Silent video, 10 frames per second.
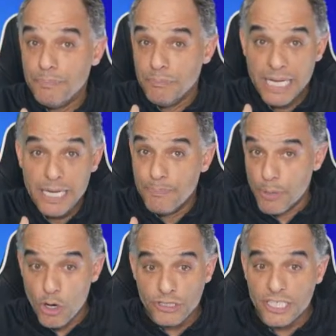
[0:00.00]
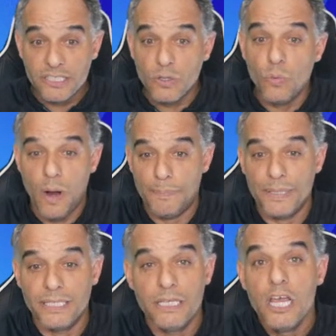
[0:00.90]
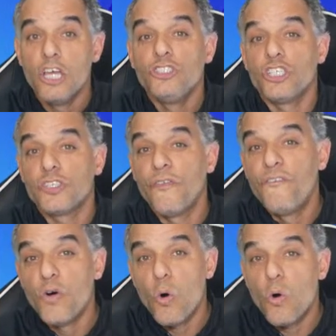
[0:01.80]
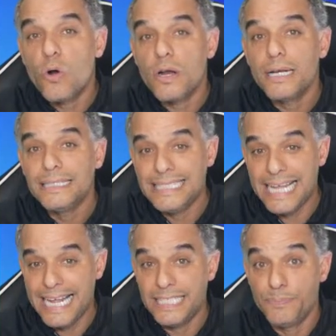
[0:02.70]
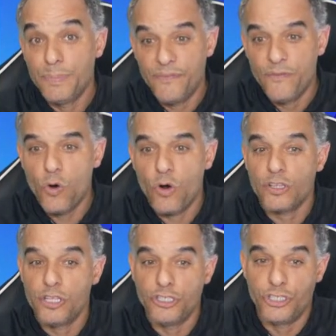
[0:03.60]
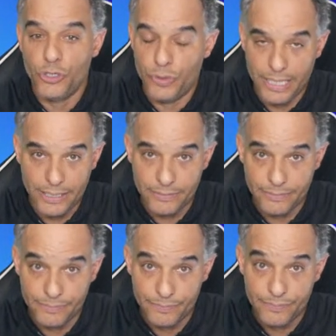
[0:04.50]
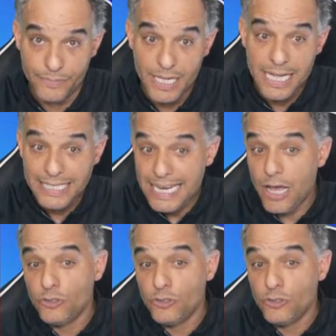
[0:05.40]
he purchased the weapon just 4 days before the shooting. Now